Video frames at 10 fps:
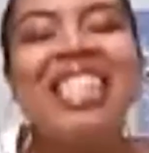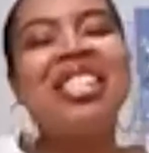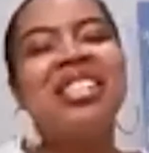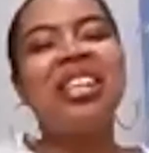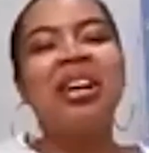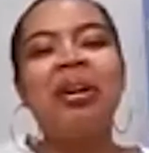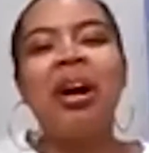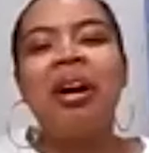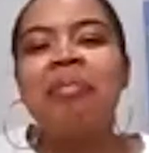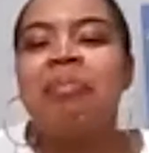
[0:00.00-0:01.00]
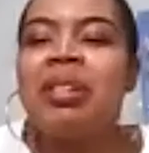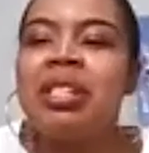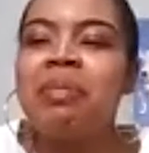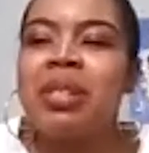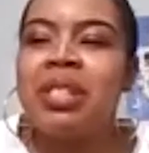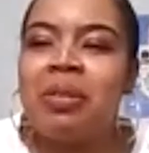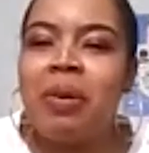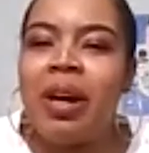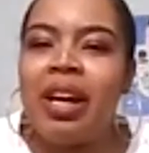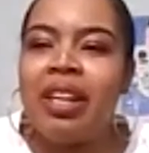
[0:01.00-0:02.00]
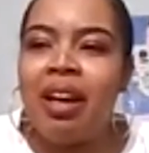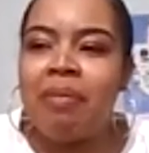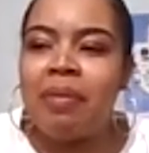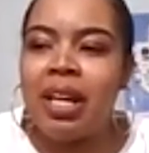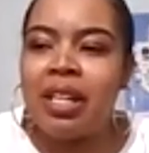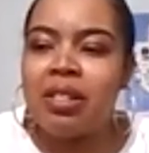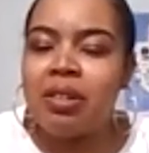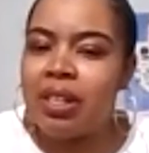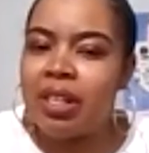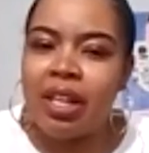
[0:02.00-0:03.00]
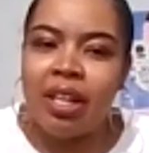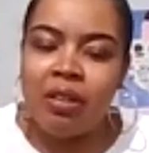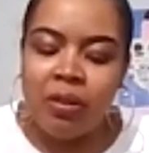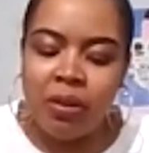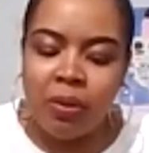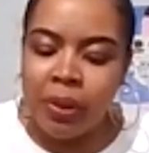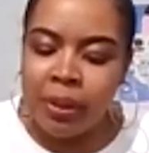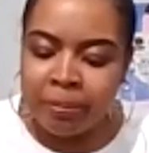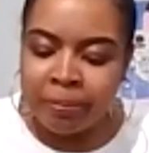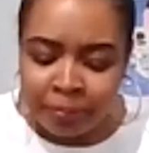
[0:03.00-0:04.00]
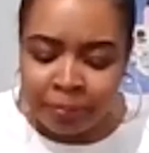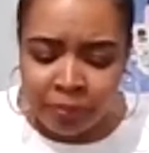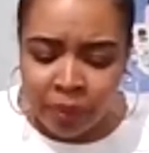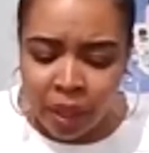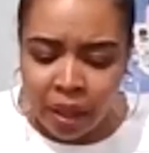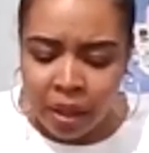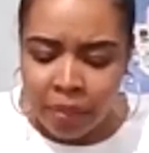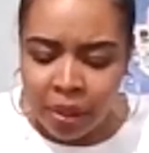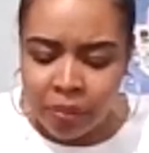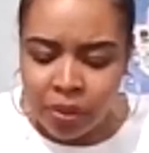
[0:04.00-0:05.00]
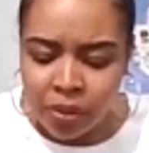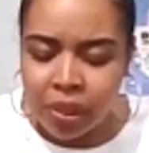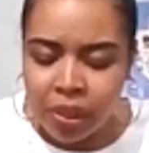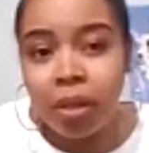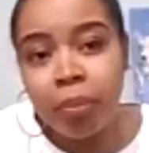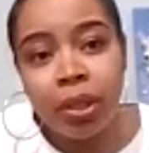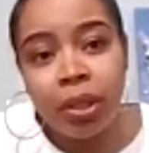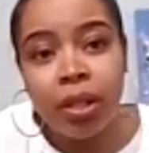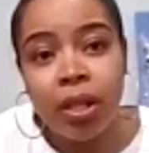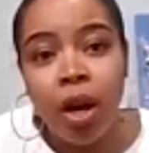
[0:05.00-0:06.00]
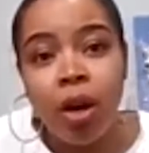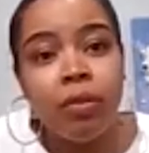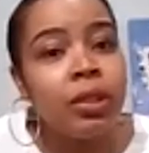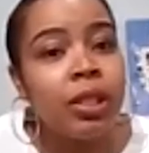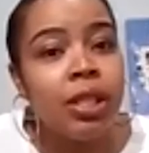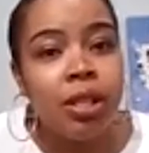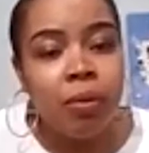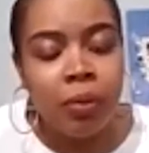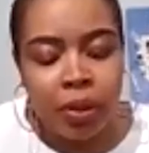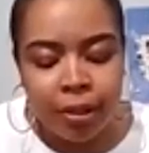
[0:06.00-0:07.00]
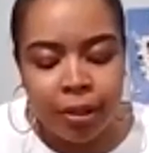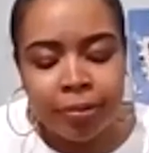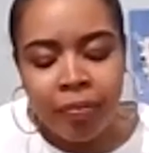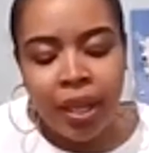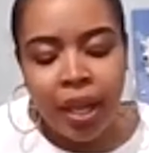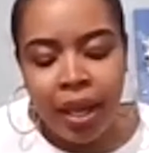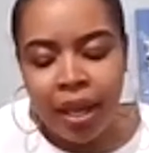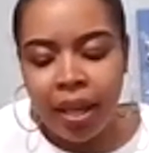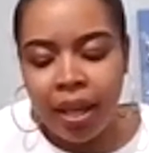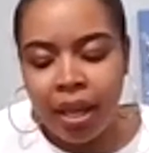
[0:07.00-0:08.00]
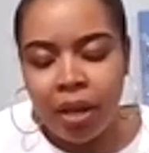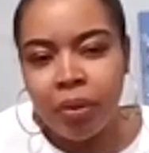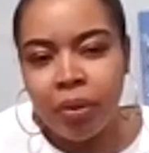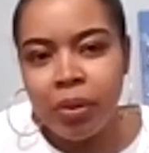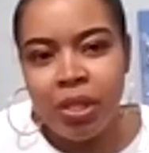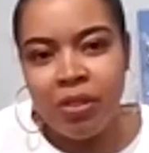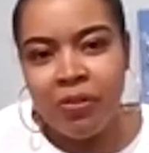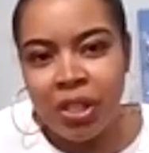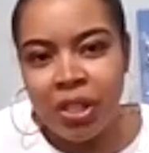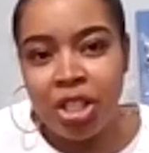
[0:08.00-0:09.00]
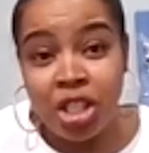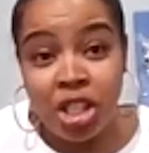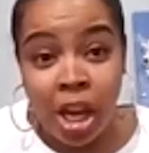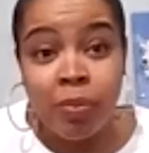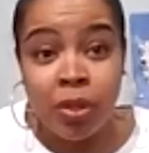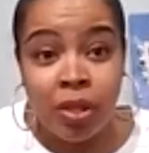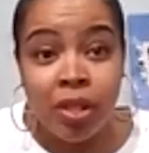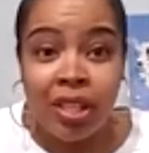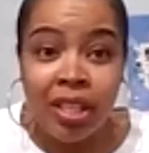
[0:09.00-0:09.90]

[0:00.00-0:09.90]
So Bliss Books and Wine got started kind of on a whim. I was reading a book over lunch at work, and I really wanted to finish a chapter.